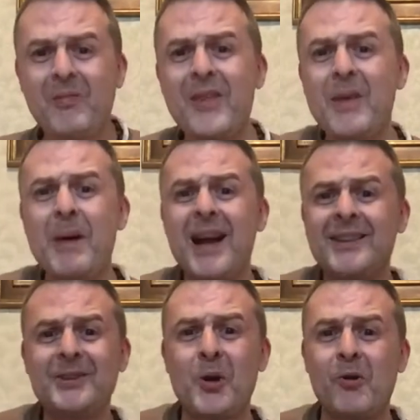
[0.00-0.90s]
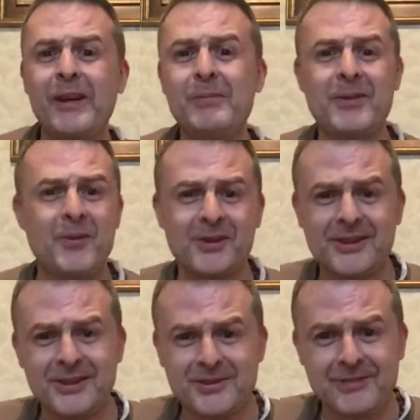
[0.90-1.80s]
The backstory with
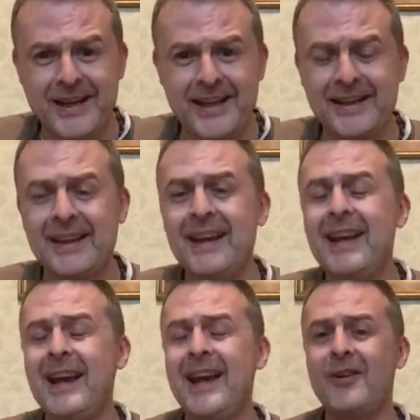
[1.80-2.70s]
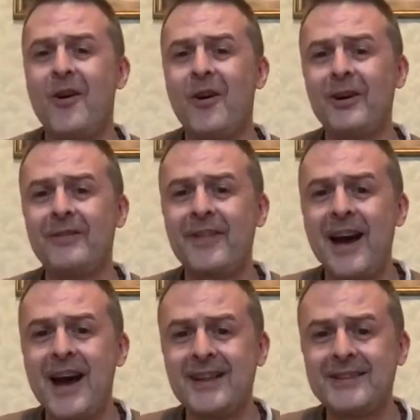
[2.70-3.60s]
Orson Krennic and all of
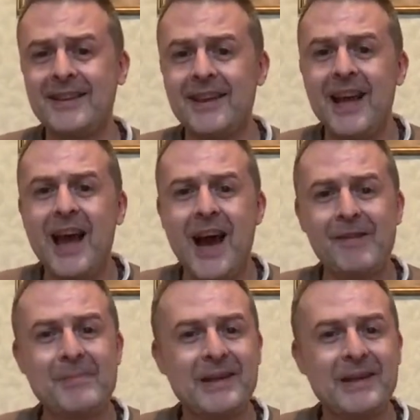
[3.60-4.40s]
that, and how he